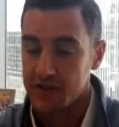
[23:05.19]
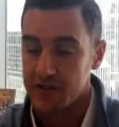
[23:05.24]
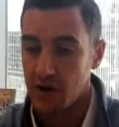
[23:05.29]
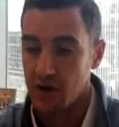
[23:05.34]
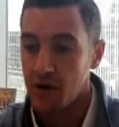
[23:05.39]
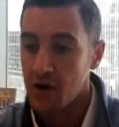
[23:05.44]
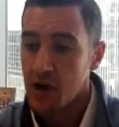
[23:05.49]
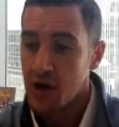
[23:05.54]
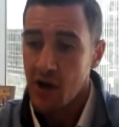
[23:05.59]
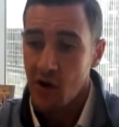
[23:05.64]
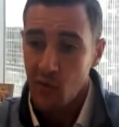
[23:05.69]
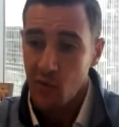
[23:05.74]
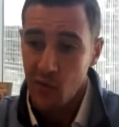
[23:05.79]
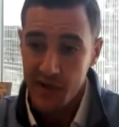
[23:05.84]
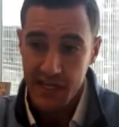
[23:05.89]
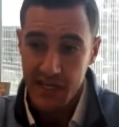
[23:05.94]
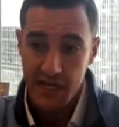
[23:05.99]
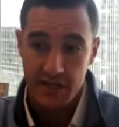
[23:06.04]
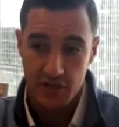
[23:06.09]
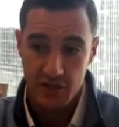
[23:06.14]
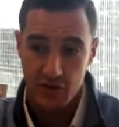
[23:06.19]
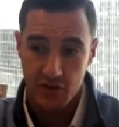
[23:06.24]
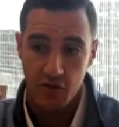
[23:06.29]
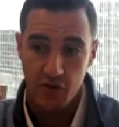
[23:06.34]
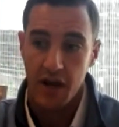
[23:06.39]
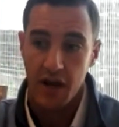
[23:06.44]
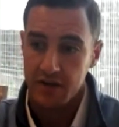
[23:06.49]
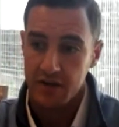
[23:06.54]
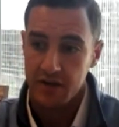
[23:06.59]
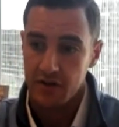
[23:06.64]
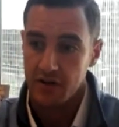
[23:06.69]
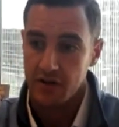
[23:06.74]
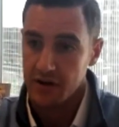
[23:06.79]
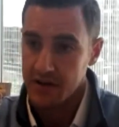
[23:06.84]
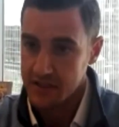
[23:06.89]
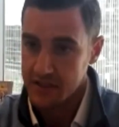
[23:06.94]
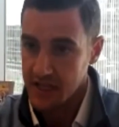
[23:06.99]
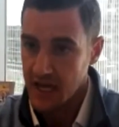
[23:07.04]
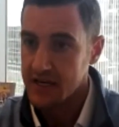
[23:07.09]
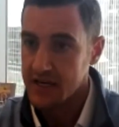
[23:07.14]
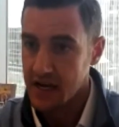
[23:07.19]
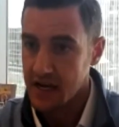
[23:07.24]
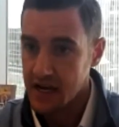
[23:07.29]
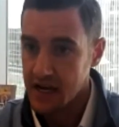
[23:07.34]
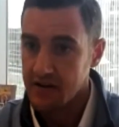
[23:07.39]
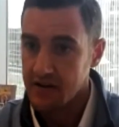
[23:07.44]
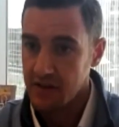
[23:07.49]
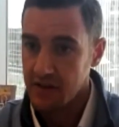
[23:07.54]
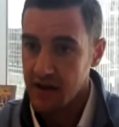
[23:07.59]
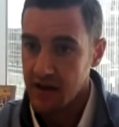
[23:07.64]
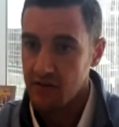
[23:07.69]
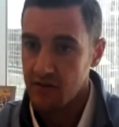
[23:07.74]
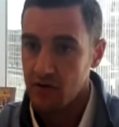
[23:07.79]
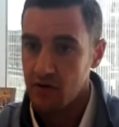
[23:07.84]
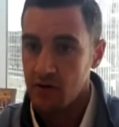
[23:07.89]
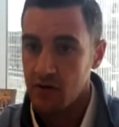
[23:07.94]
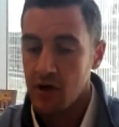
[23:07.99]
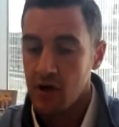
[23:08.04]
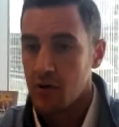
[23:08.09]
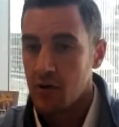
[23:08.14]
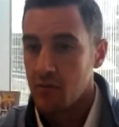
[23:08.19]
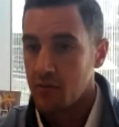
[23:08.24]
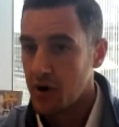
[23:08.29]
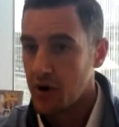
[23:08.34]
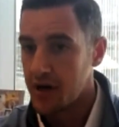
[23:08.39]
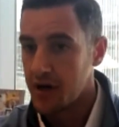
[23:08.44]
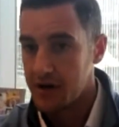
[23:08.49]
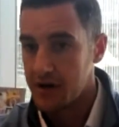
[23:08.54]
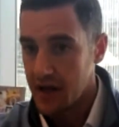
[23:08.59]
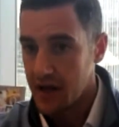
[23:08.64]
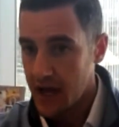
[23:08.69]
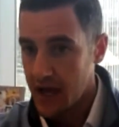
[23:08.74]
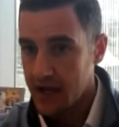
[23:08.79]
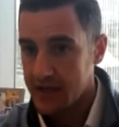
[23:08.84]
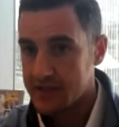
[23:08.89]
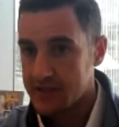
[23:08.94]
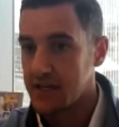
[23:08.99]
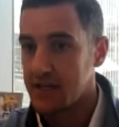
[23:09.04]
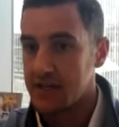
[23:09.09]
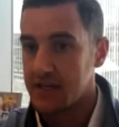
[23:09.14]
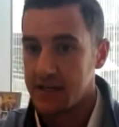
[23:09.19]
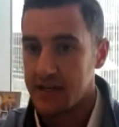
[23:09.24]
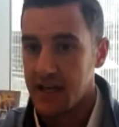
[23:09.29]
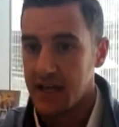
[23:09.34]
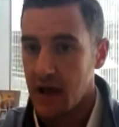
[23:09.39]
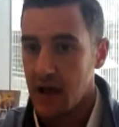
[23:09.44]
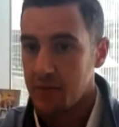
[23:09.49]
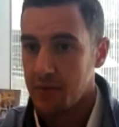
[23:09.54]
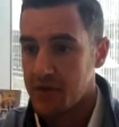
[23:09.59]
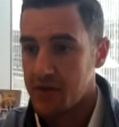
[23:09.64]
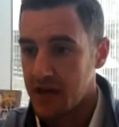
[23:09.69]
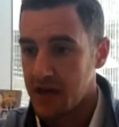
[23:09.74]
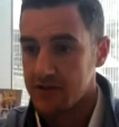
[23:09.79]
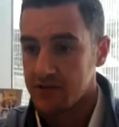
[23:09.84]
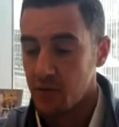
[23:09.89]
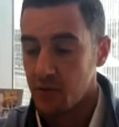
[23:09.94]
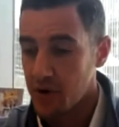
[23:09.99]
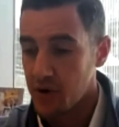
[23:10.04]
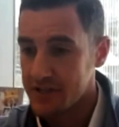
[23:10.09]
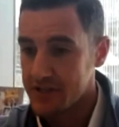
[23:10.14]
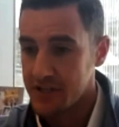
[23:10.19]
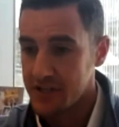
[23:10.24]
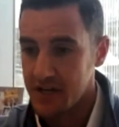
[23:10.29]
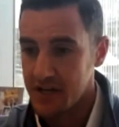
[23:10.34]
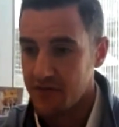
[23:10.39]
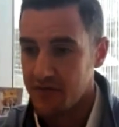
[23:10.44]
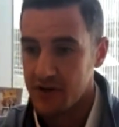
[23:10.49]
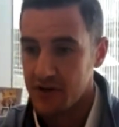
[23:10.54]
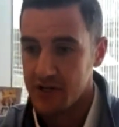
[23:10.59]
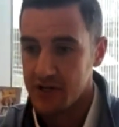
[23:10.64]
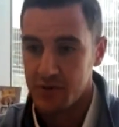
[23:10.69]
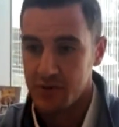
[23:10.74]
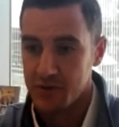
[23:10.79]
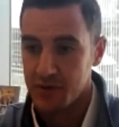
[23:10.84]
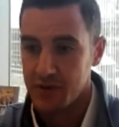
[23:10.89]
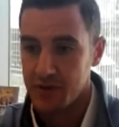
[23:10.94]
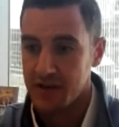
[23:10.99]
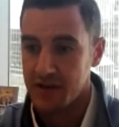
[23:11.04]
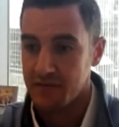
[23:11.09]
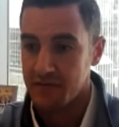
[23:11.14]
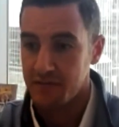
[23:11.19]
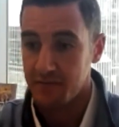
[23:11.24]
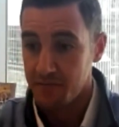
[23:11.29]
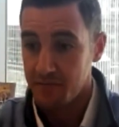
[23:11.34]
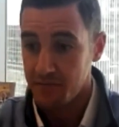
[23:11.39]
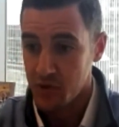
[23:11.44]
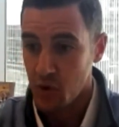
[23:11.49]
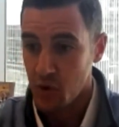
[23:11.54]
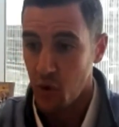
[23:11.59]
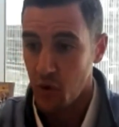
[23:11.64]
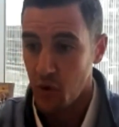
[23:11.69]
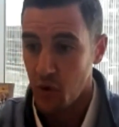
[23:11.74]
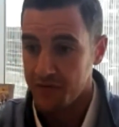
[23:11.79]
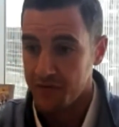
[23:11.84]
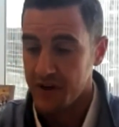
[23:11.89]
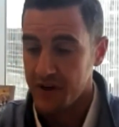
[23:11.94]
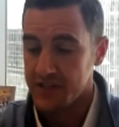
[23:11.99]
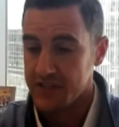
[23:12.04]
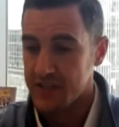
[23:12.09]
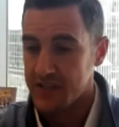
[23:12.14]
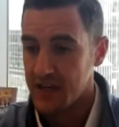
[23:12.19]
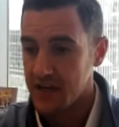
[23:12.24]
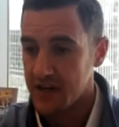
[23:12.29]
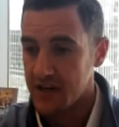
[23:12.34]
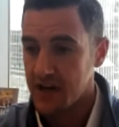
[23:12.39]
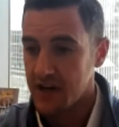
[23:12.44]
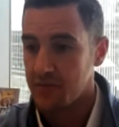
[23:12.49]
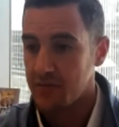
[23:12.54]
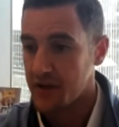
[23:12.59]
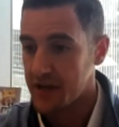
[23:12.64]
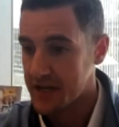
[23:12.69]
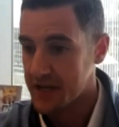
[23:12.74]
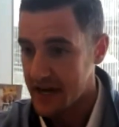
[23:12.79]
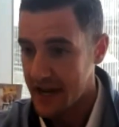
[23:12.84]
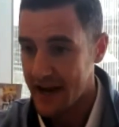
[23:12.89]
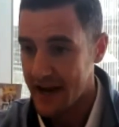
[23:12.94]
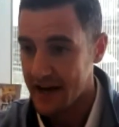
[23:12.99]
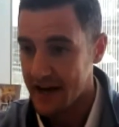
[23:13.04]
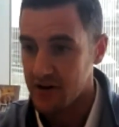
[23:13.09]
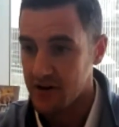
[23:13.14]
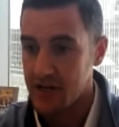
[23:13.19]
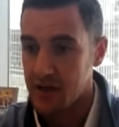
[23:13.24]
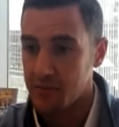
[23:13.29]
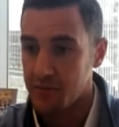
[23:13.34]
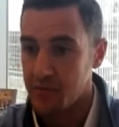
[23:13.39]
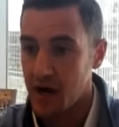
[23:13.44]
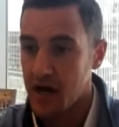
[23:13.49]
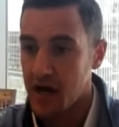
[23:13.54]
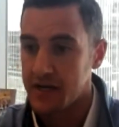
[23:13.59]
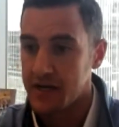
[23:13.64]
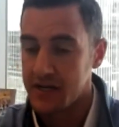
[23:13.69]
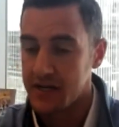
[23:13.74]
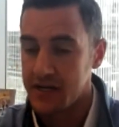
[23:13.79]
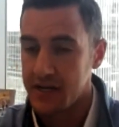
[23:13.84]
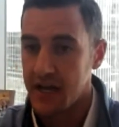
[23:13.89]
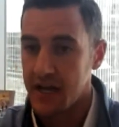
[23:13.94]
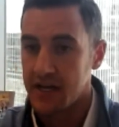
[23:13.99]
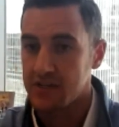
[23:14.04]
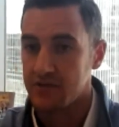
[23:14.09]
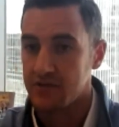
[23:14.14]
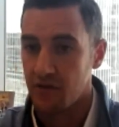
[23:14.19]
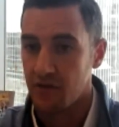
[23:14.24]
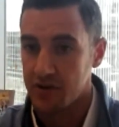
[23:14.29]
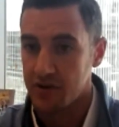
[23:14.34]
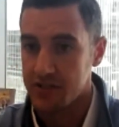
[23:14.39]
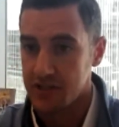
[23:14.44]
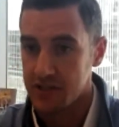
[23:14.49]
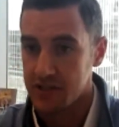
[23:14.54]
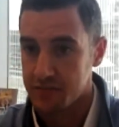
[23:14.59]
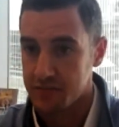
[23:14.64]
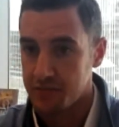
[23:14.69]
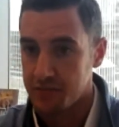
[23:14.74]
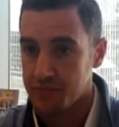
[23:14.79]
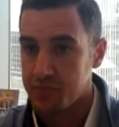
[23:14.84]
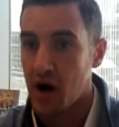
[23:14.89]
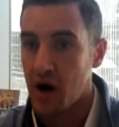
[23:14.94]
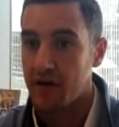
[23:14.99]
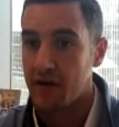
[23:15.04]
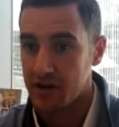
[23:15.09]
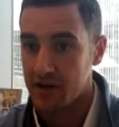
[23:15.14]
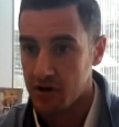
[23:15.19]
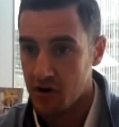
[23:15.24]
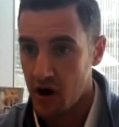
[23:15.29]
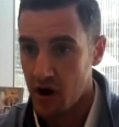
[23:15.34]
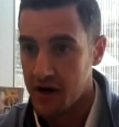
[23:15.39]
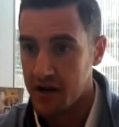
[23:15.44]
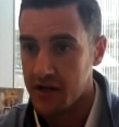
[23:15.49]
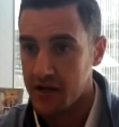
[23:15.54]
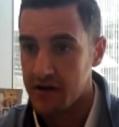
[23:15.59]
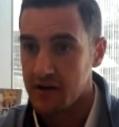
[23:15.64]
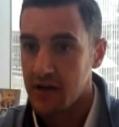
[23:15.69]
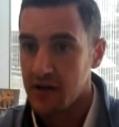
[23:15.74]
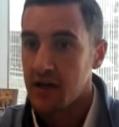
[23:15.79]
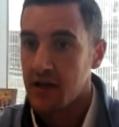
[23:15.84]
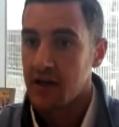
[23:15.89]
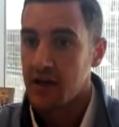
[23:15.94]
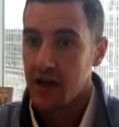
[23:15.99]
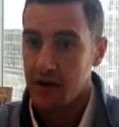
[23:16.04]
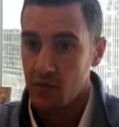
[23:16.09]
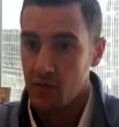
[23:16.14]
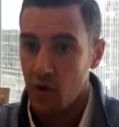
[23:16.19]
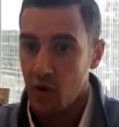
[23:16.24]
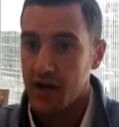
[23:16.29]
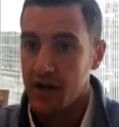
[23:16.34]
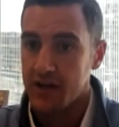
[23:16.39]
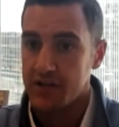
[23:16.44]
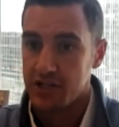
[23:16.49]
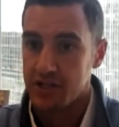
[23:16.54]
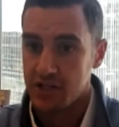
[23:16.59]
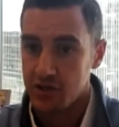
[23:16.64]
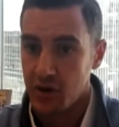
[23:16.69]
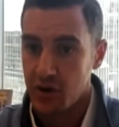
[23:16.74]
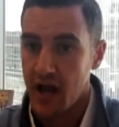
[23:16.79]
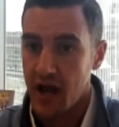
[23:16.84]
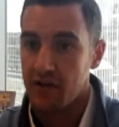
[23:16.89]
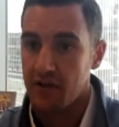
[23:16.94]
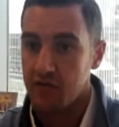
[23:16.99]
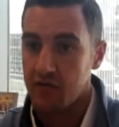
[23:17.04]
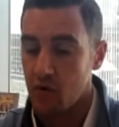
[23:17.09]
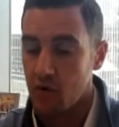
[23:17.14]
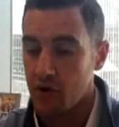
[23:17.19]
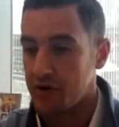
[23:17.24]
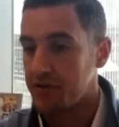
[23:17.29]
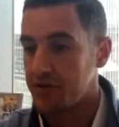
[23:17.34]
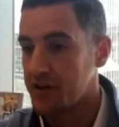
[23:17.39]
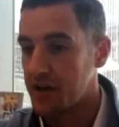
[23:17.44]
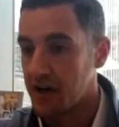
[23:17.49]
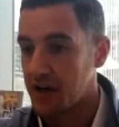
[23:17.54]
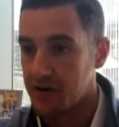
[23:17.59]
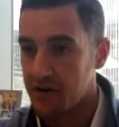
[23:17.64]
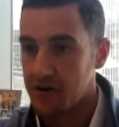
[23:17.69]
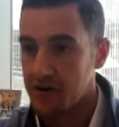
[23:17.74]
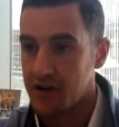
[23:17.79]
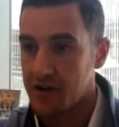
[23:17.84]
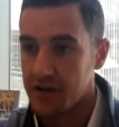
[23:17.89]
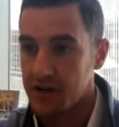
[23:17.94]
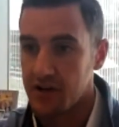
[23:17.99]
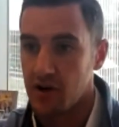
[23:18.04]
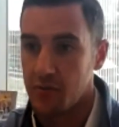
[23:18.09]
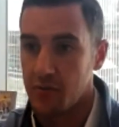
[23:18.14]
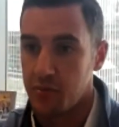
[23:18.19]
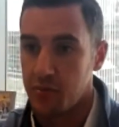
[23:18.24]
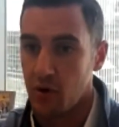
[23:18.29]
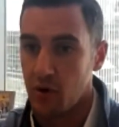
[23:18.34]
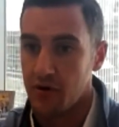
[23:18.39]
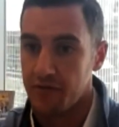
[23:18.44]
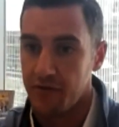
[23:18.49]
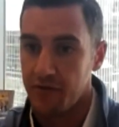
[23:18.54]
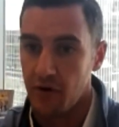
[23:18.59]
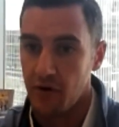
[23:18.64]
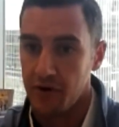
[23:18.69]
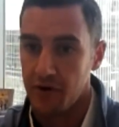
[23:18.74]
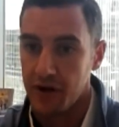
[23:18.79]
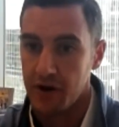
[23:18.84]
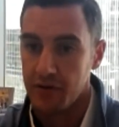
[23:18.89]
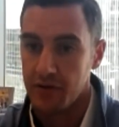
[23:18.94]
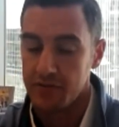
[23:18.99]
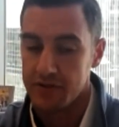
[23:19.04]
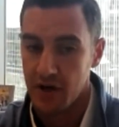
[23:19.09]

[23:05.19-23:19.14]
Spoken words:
So we get as granular as that kind of level, but as in-depth as what is the difference between core fixed income, like an aggregate bond index versus private credit, and why should you have one or the other in your portfolio?